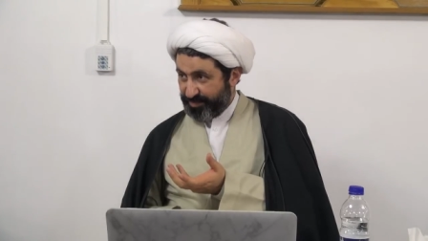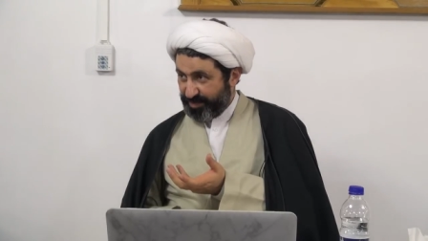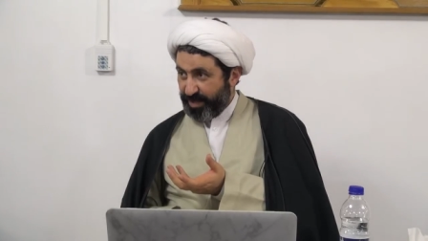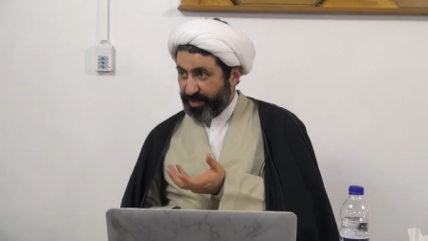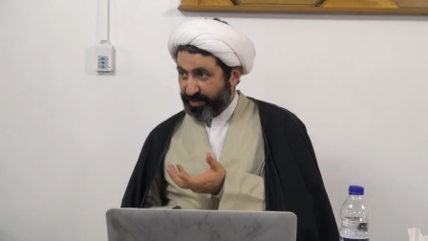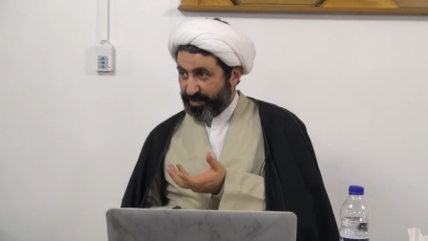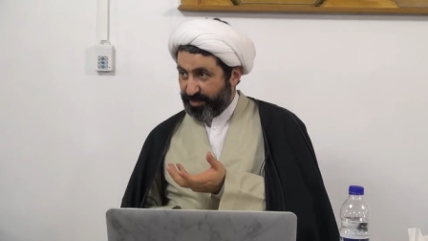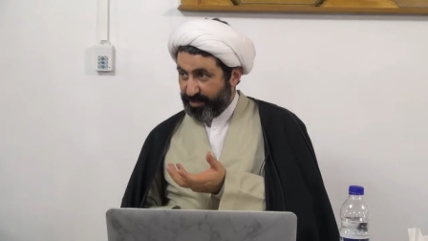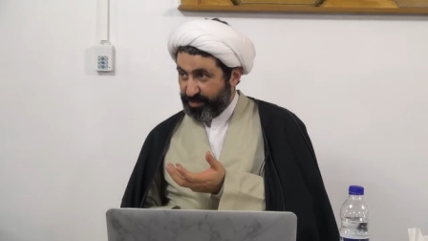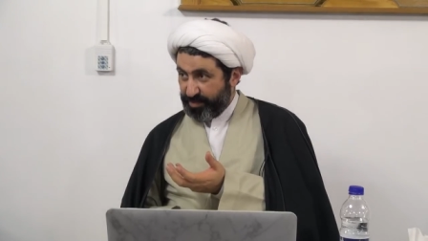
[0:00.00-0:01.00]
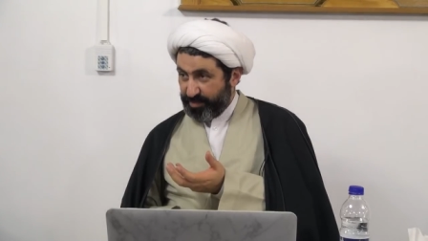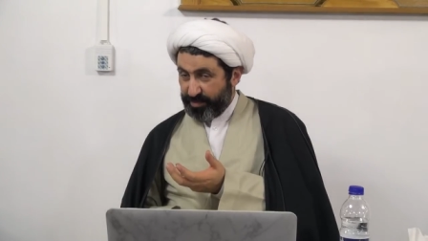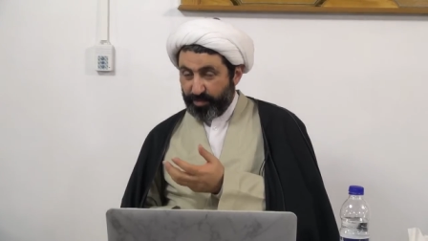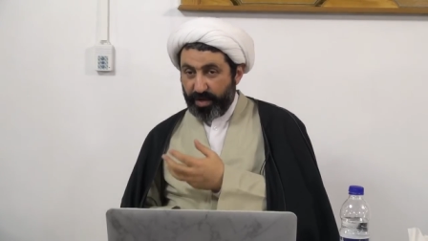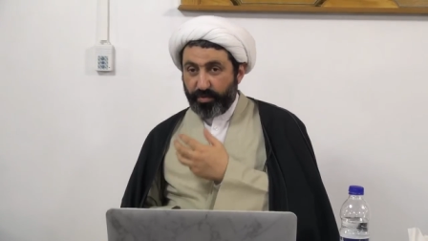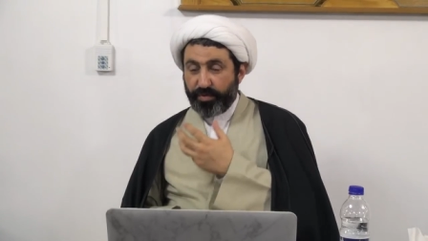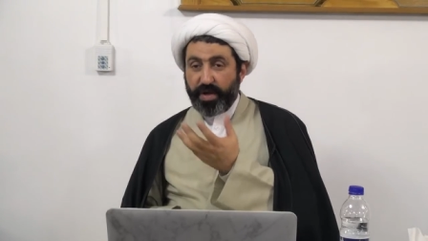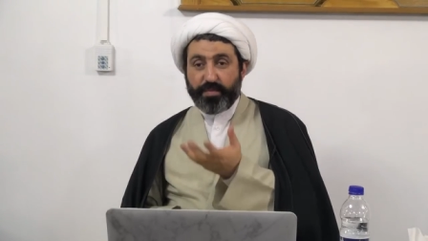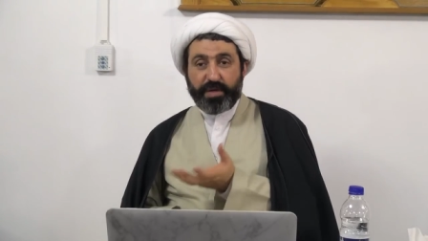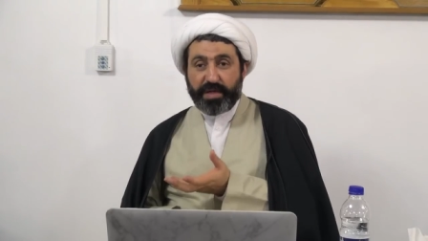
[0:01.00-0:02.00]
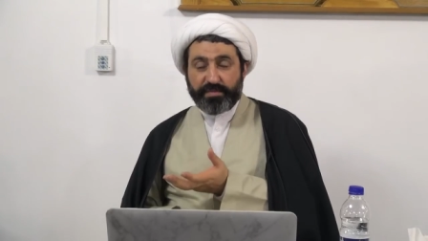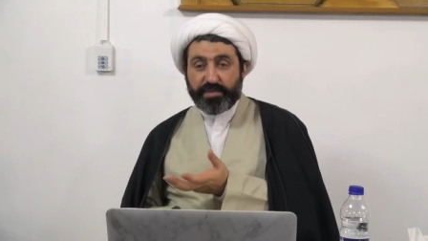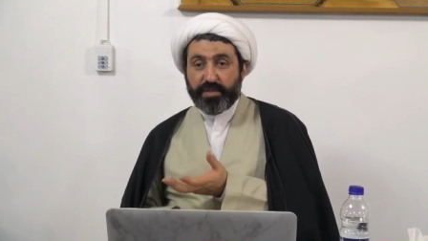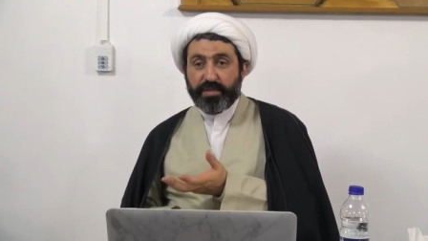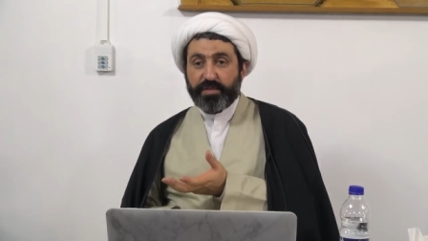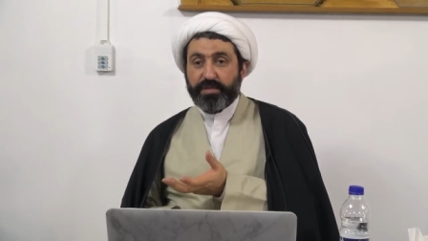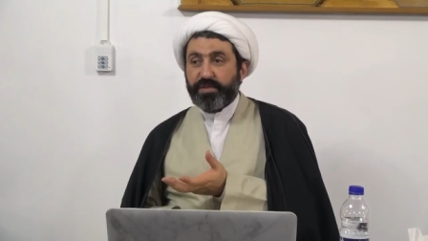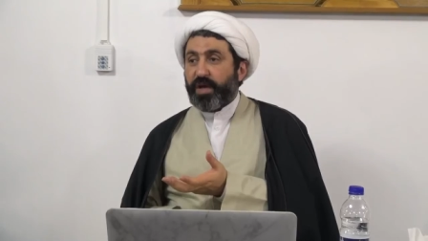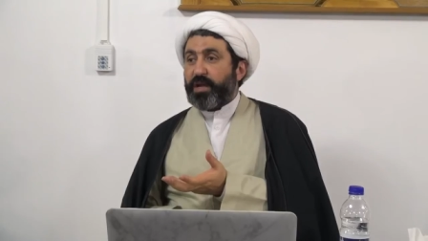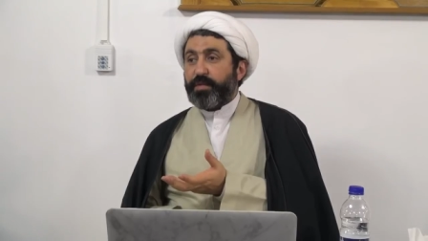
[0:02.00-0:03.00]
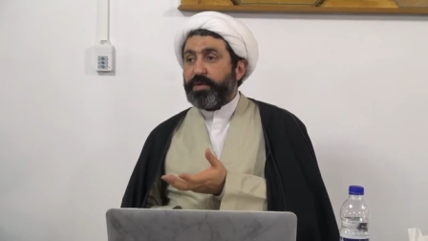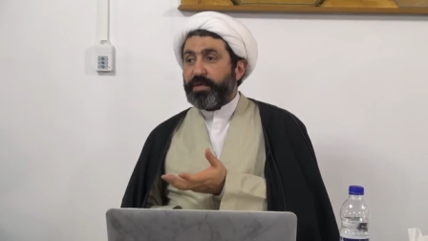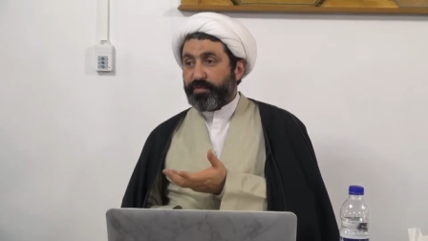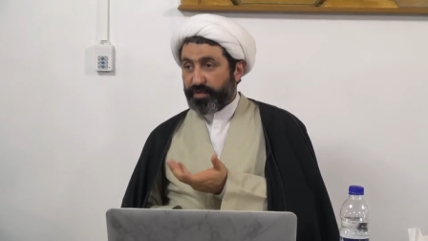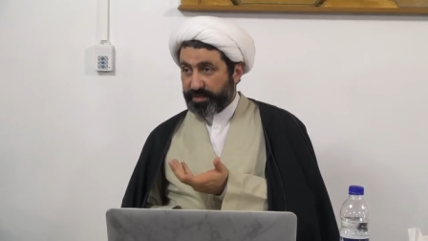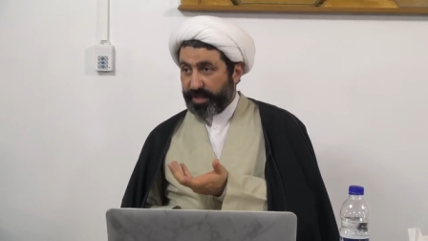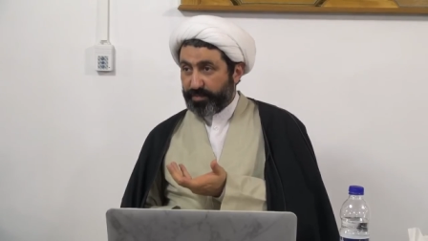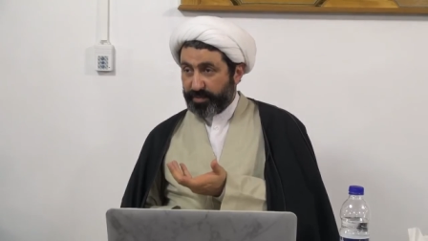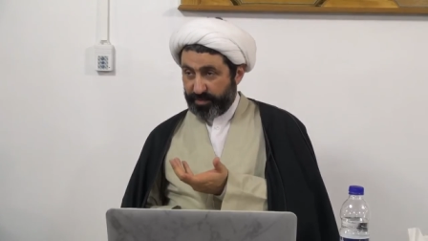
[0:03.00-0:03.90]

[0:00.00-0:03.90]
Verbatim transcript: Yeah? Why Quran blames uh, Zalimin, for example.